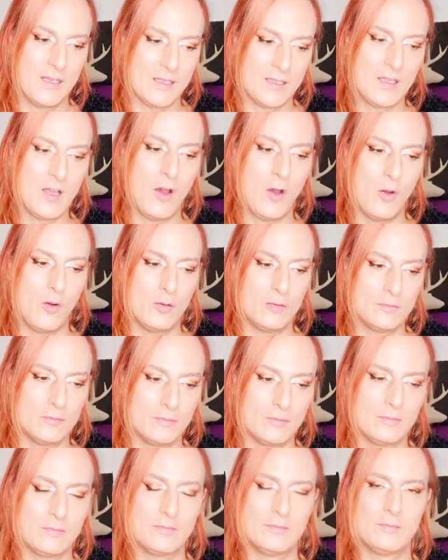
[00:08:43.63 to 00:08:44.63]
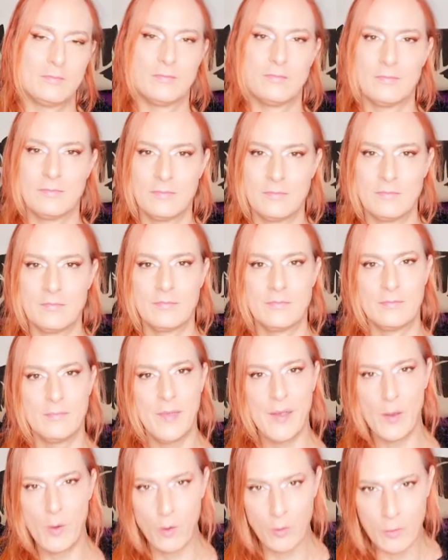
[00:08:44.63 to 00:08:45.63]
So,
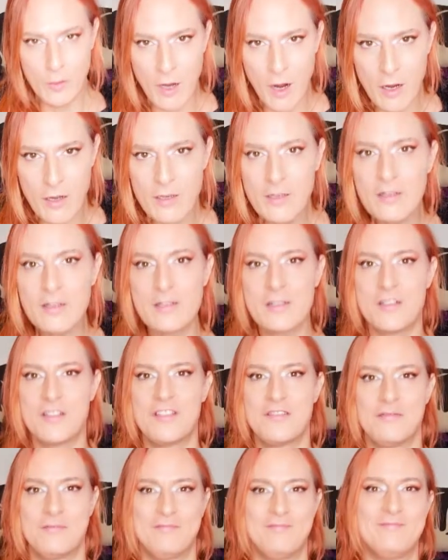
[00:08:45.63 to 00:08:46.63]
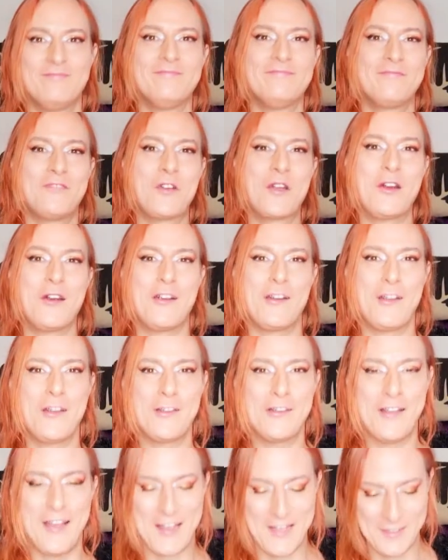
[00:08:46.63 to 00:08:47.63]
be good gardeners
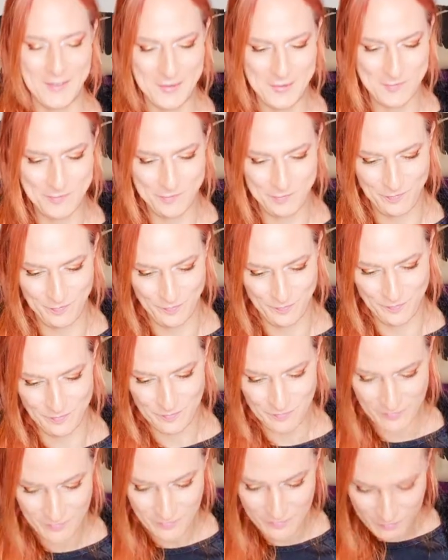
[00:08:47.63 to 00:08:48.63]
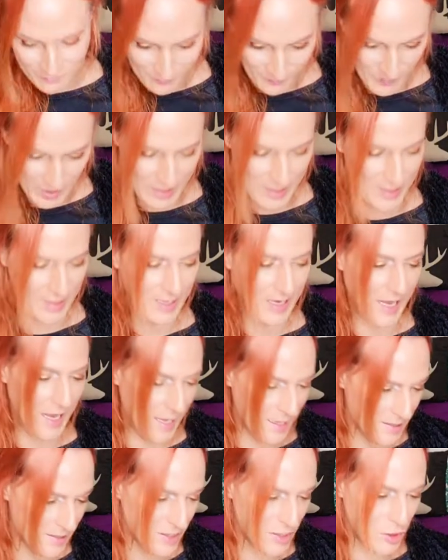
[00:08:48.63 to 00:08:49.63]
regarding that. And
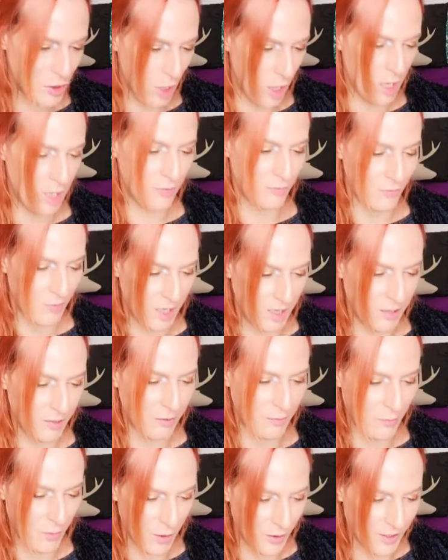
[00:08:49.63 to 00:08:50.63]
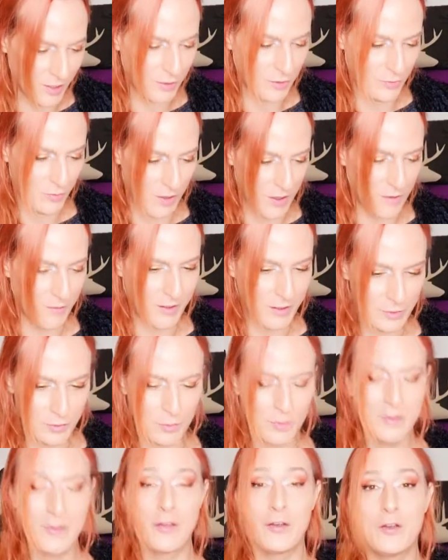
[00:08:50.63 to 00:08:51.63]
as John Ra Ronald Reuel
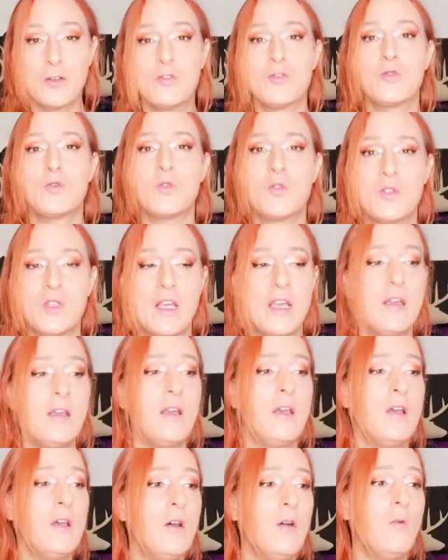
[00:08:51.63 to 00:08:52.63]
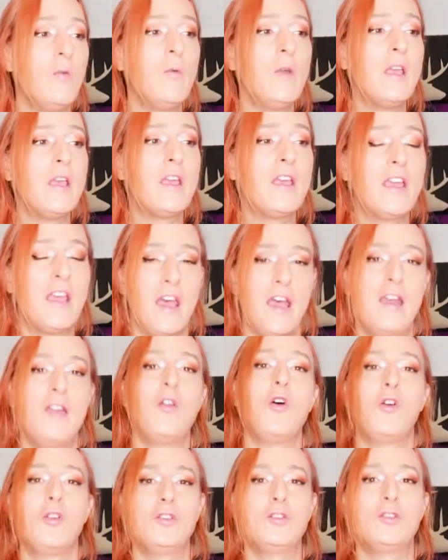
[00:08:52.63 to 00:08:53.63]
Tolkien used to say, we
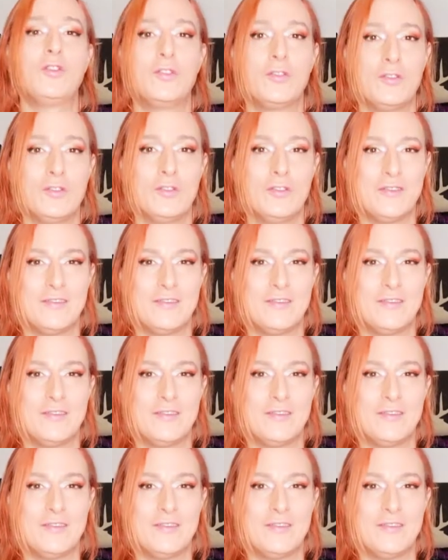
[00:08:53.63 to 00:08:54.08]
cannot,